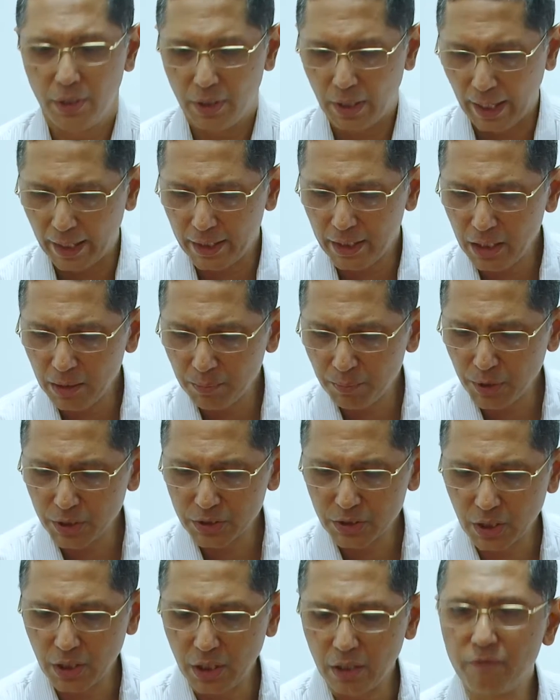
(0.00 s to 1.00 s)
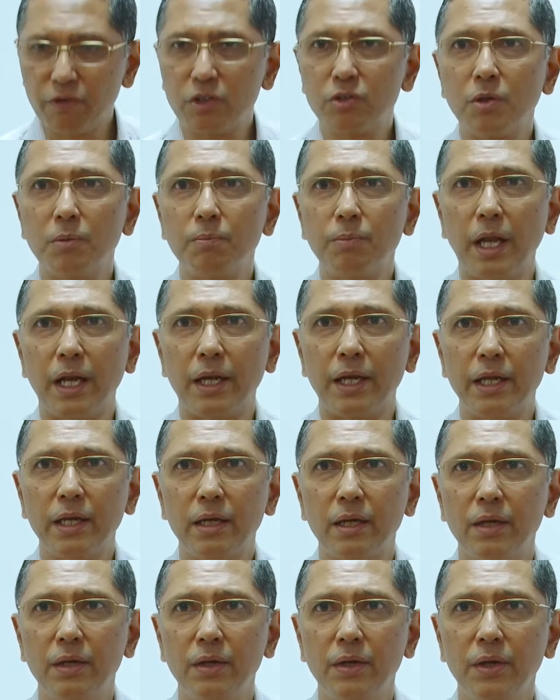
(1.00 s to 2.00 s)
And in personal investment planning,
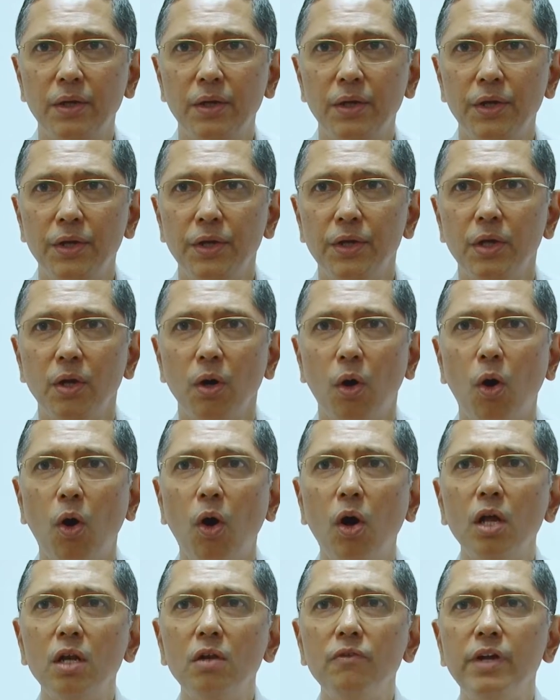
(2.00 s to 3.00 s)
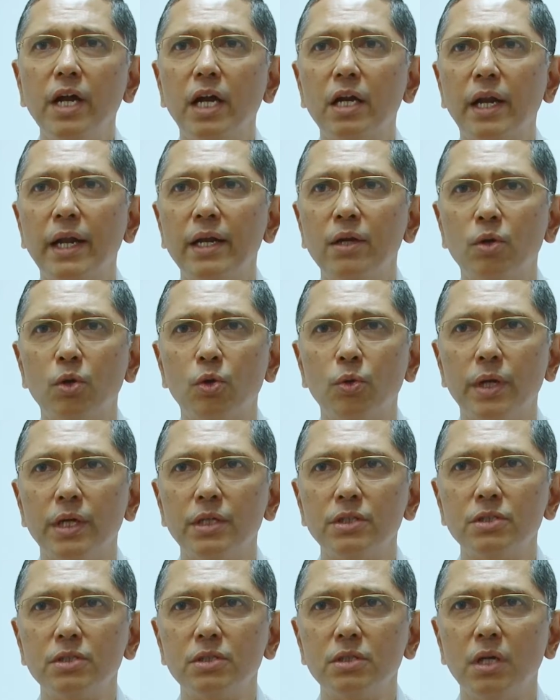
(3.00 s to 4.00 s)
all we are trying to do
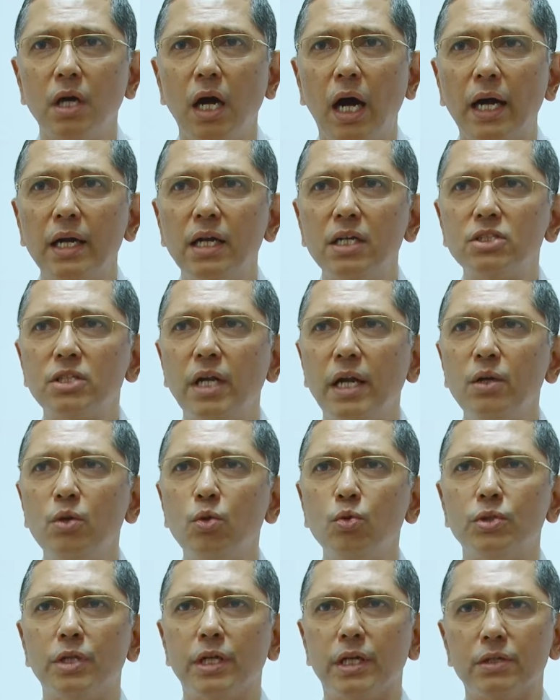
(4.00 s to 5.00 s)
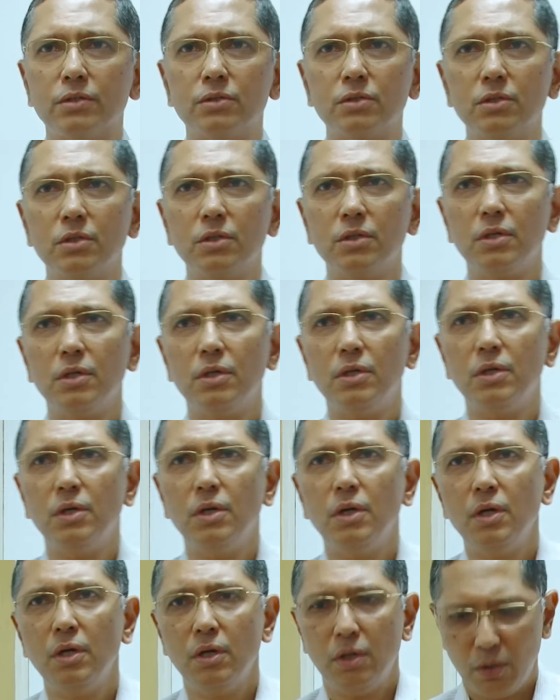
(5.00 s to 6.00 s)
is understand two things.
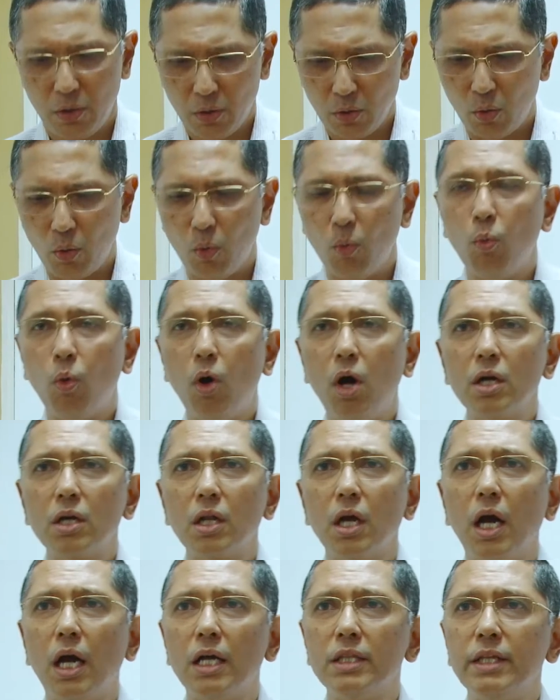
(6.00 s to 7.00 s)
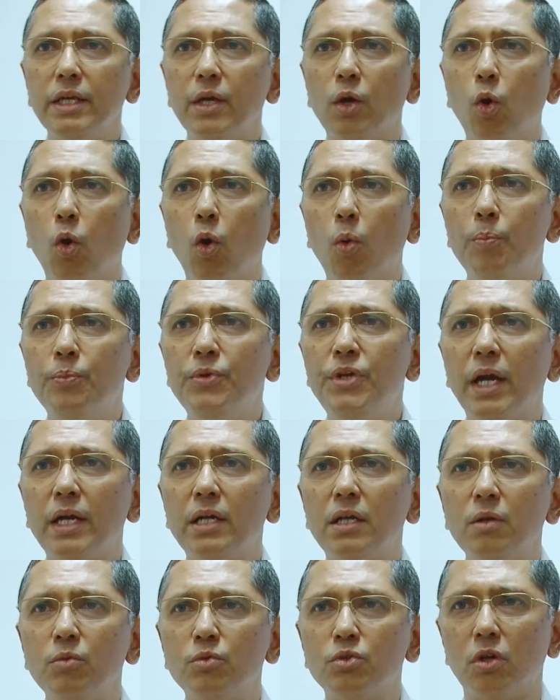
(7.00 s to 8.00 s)
What are the
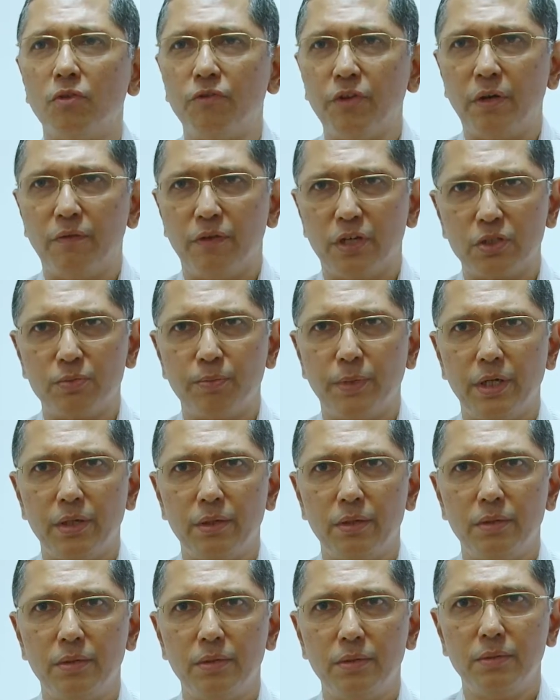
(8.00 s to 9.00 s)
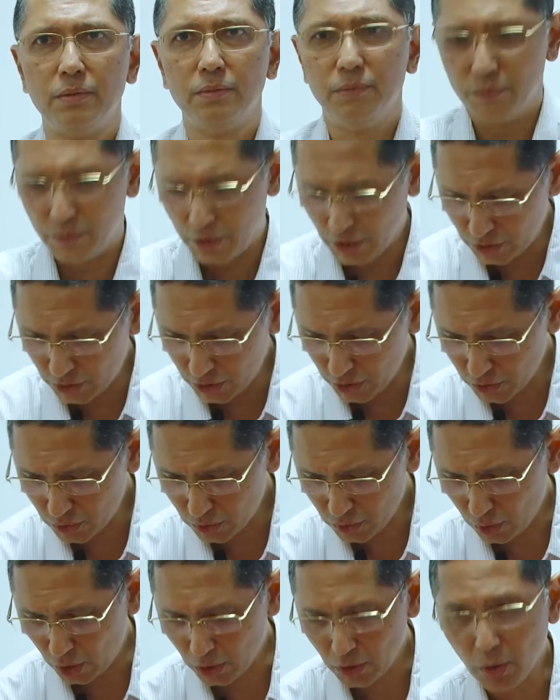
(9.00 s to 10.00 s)
objectives of investment? This is
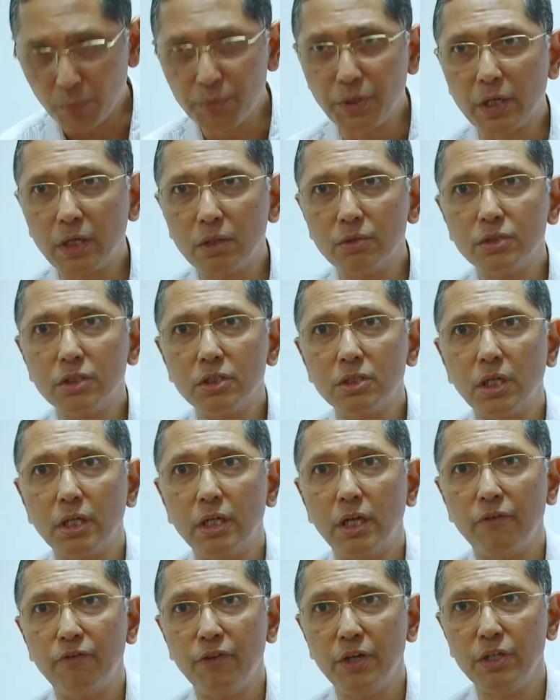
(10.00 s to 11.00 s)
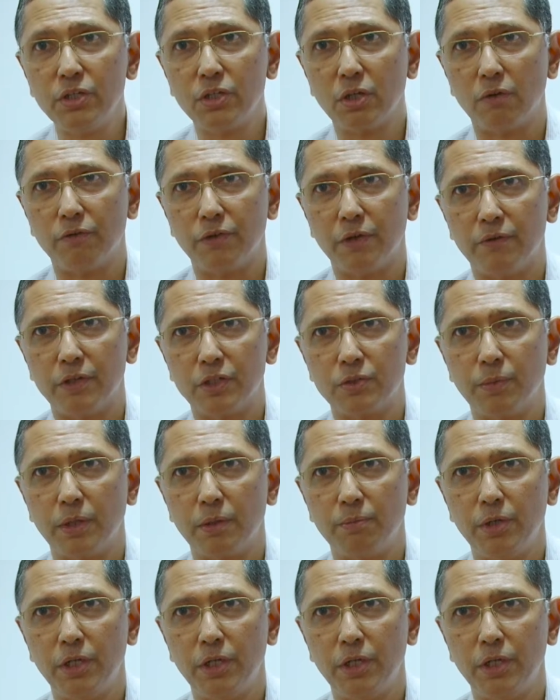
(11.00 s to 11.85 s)
not the objectives, this is the definition of investment.